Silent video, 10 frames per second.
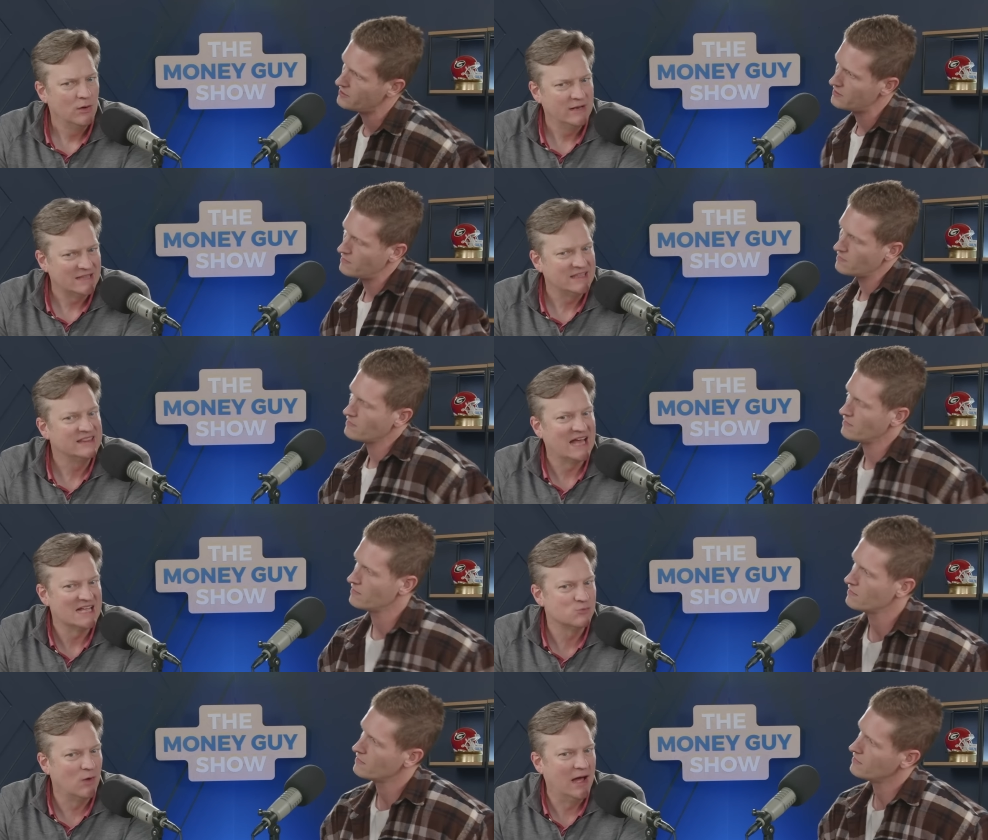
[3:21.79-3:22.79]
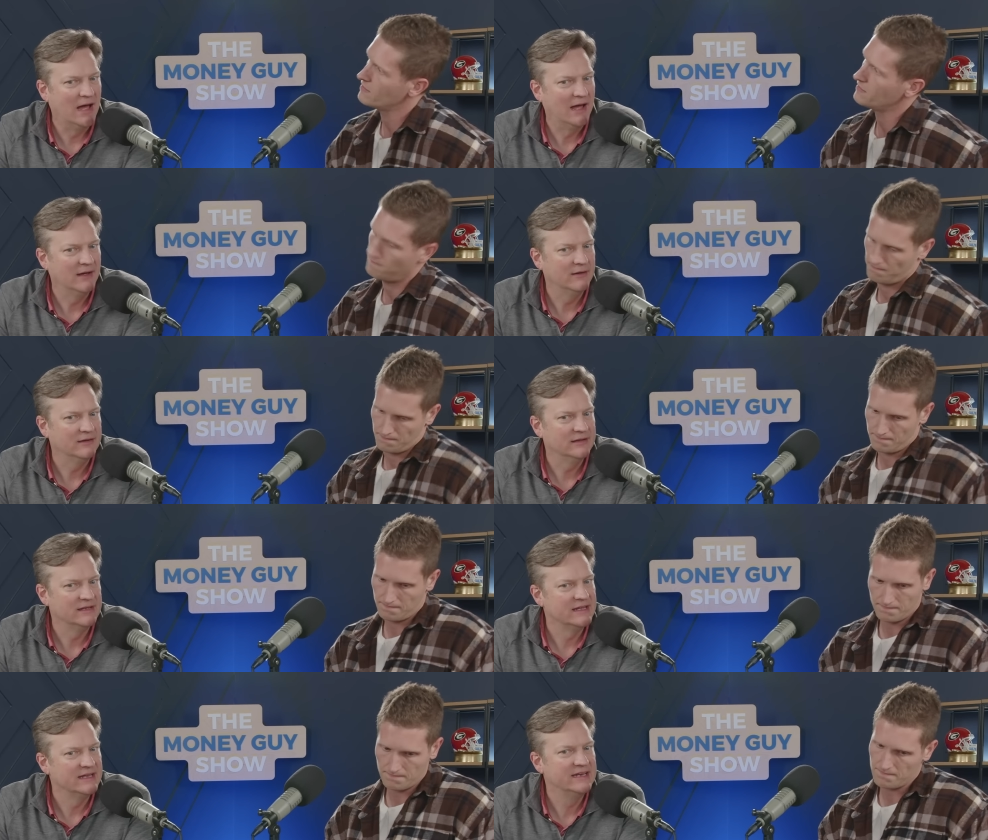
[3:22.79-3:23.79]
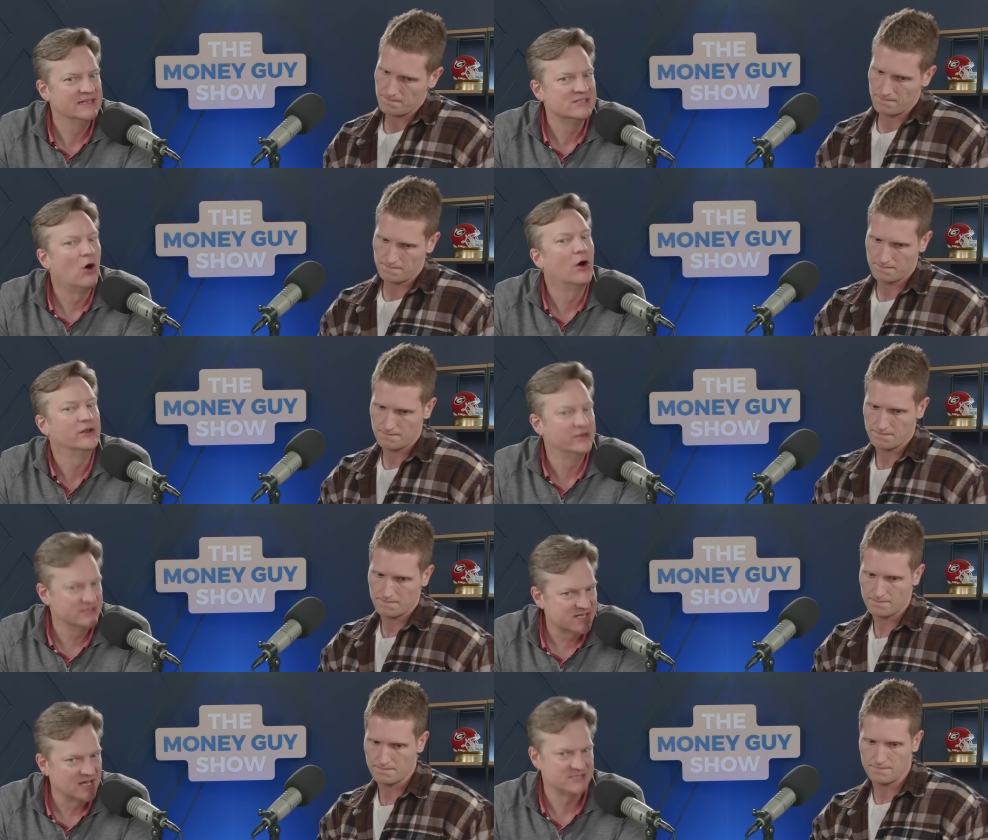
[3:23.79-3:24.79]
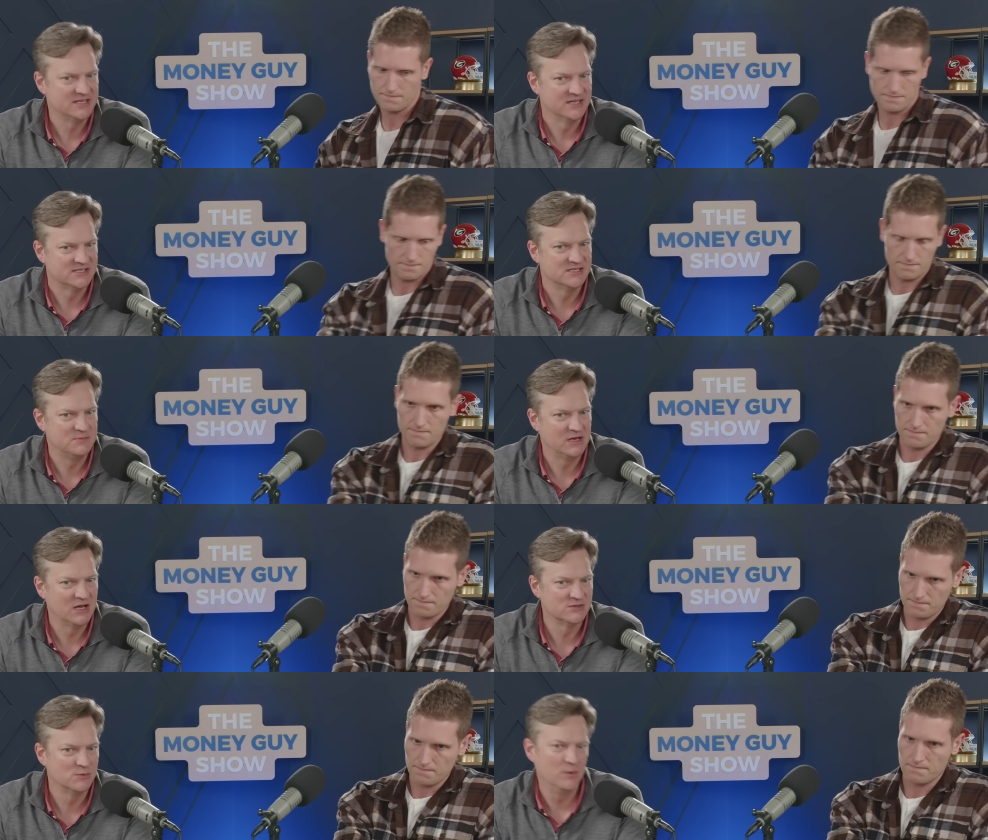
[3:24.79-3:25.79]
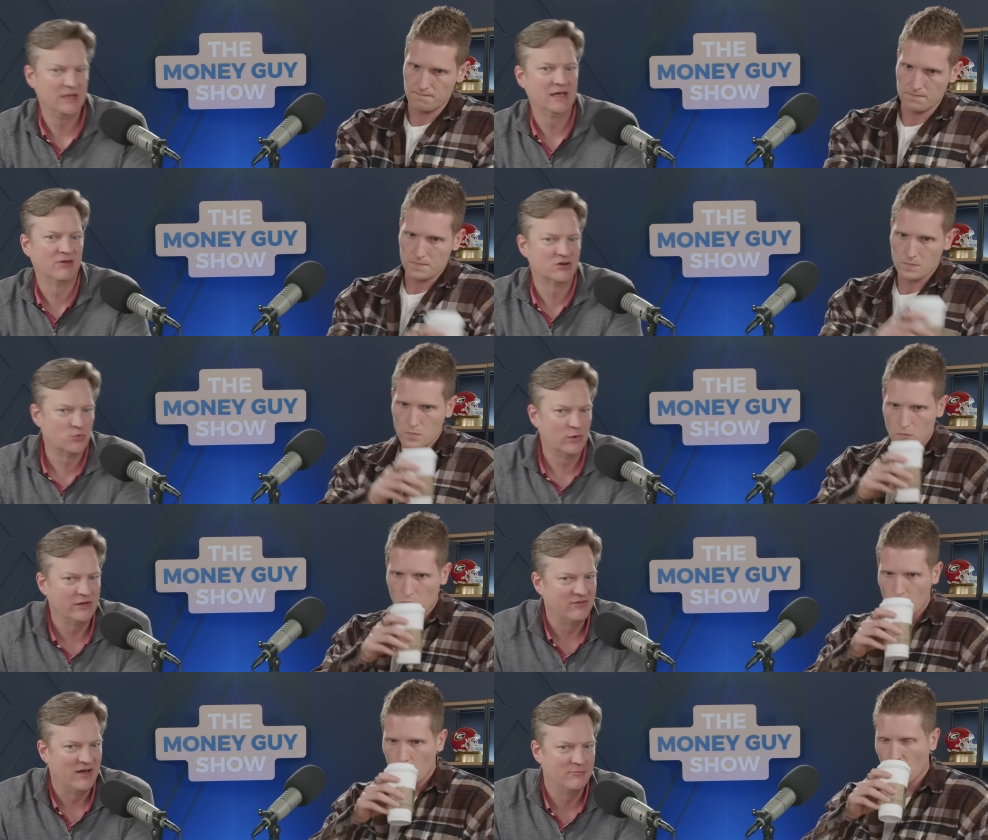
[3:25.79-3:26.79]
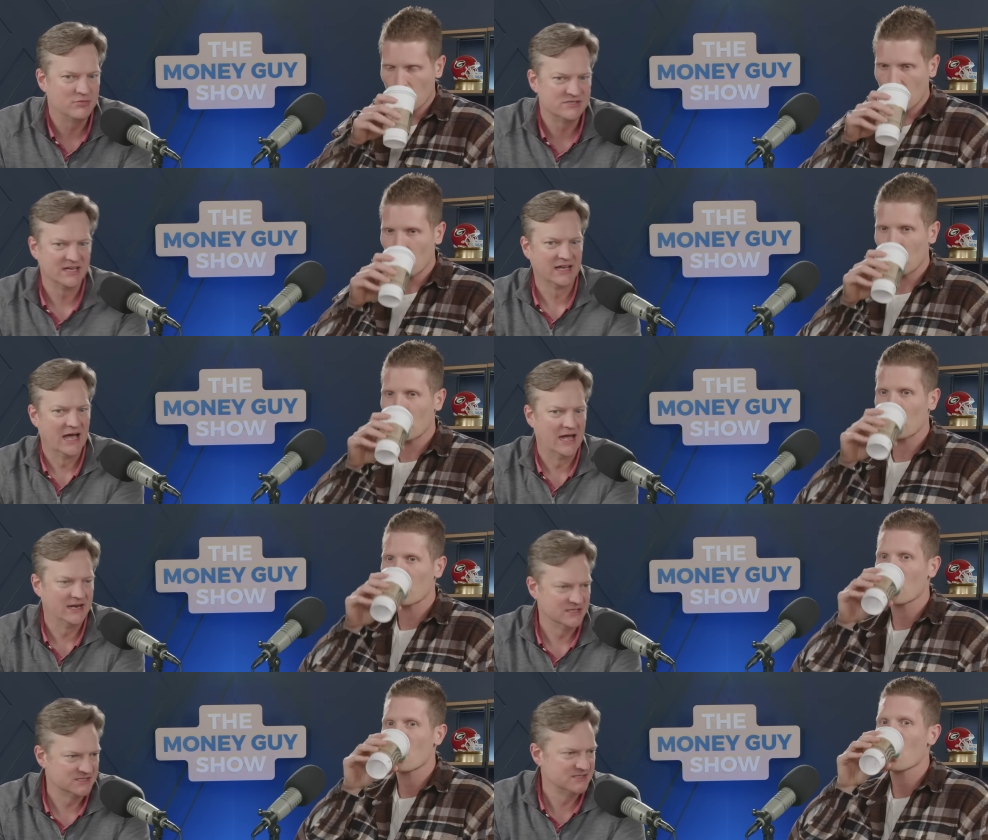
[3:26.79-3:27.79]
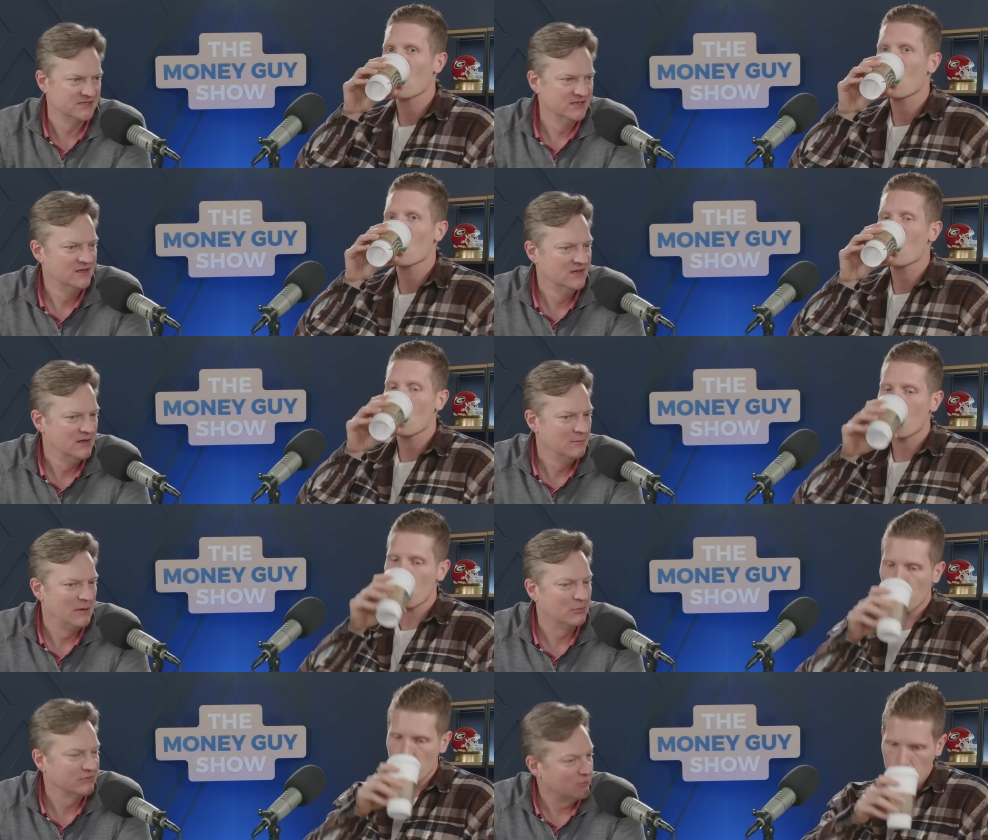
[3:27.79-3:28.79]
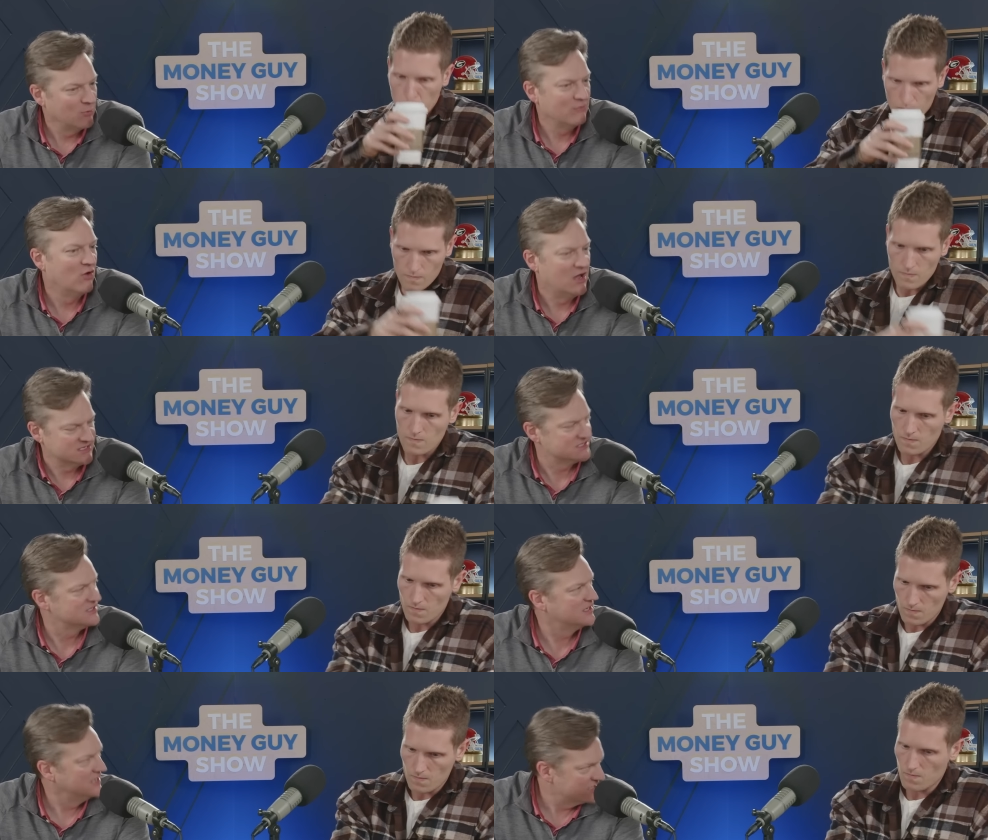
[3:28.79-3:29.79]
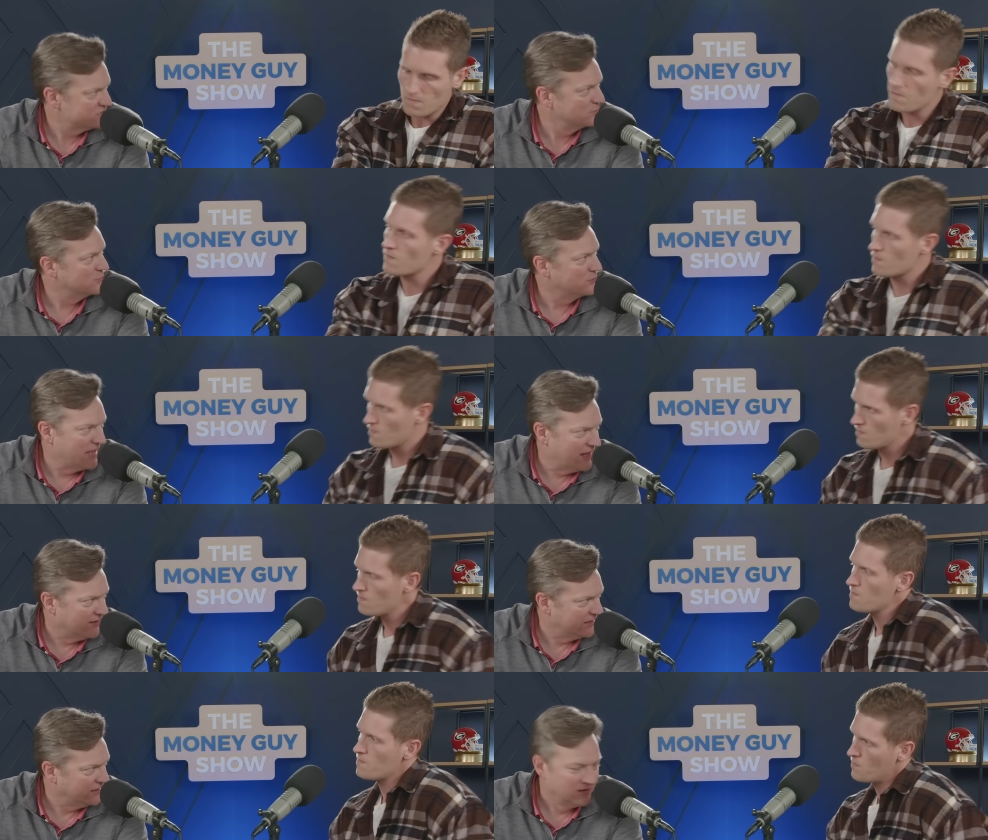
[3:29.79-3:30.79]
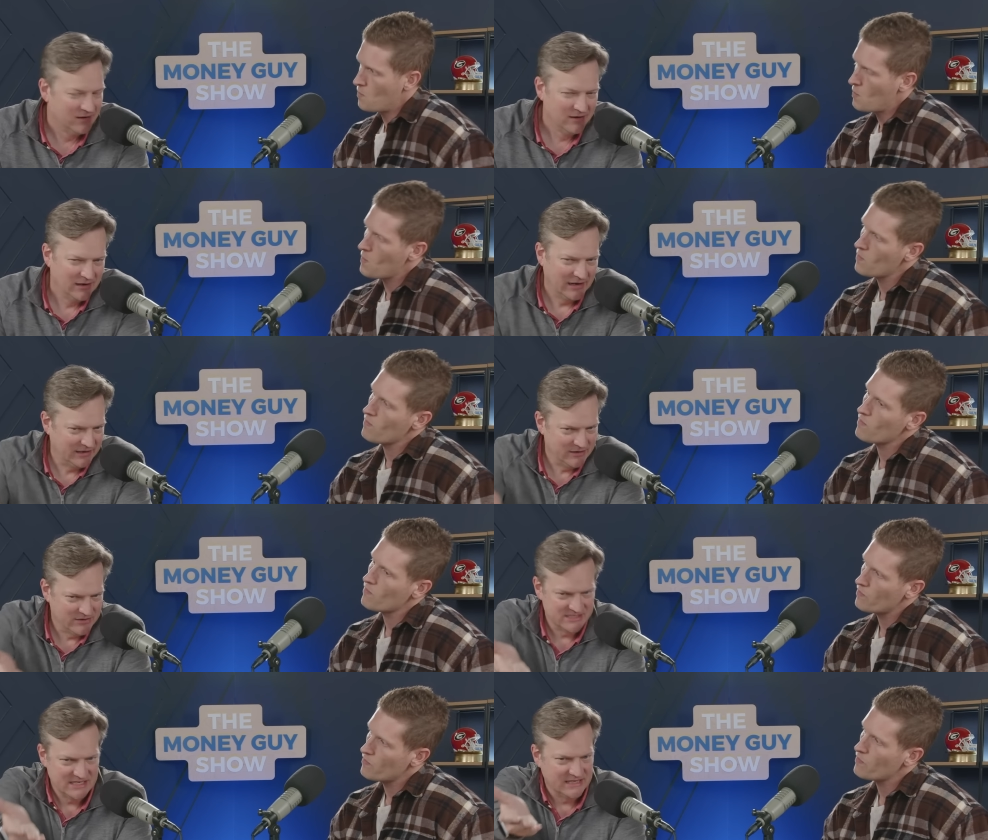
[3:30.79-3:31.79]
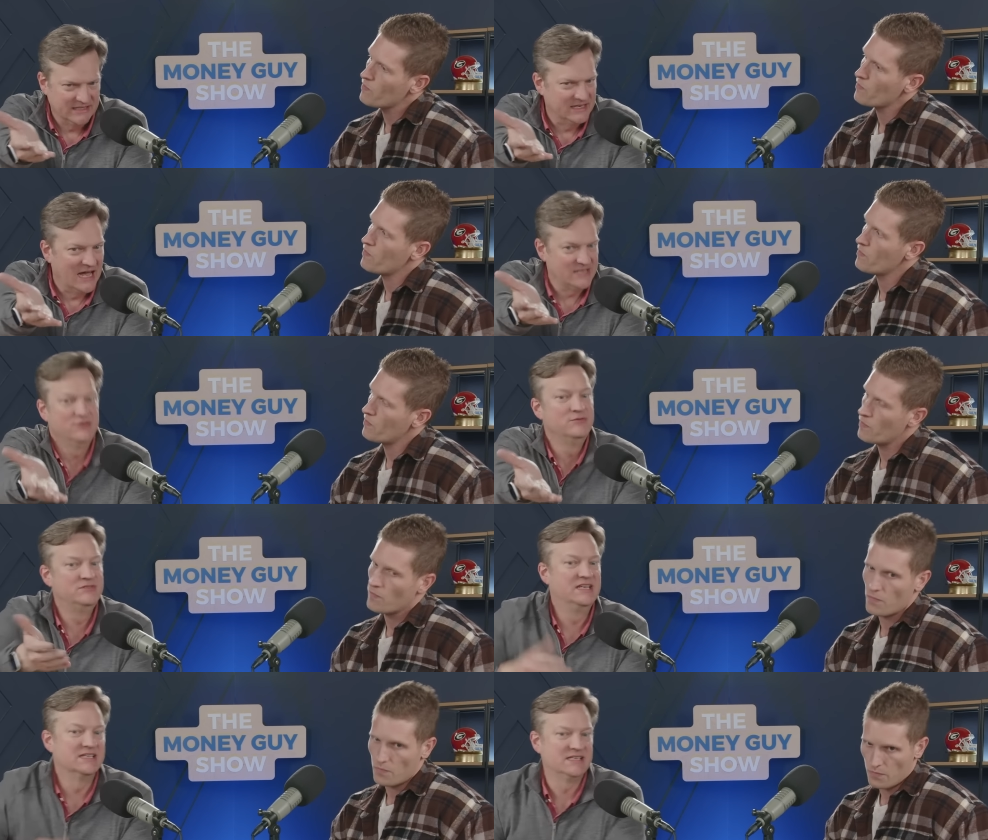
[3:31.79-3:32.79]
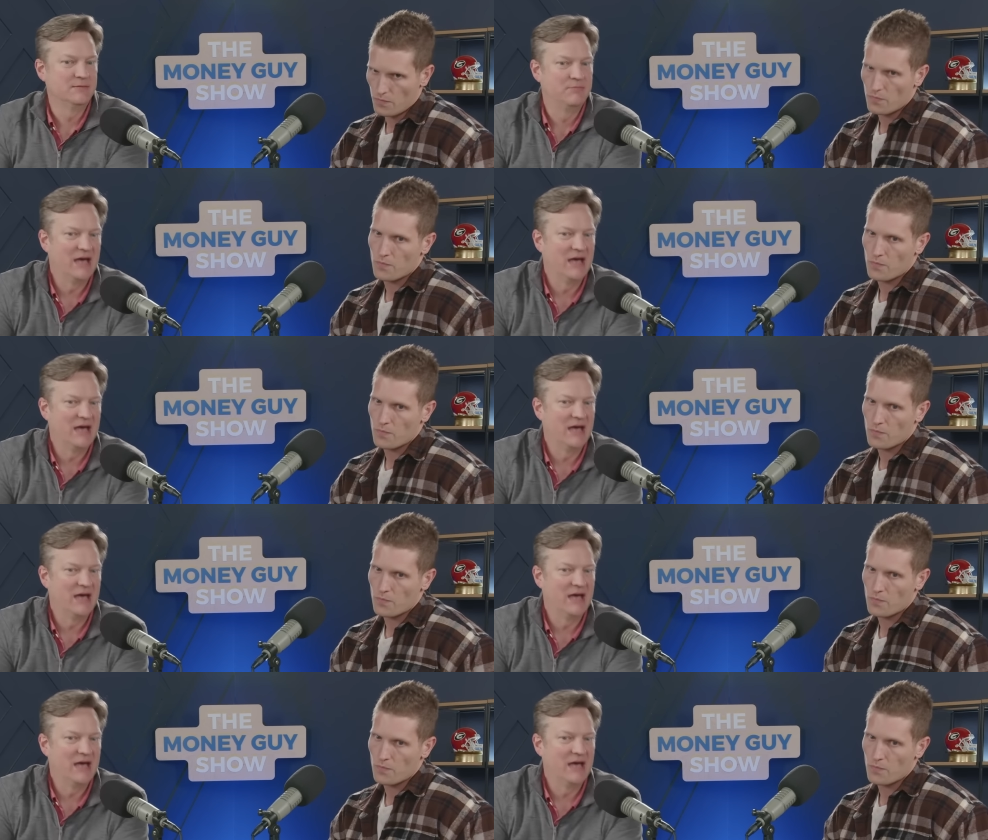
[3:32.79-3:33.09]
Speaker 1: Well, and I think that's why it is hard to discuss this, is because when we give our 25% guidance, people think we've lost connection with reality. And you can see in the not too distant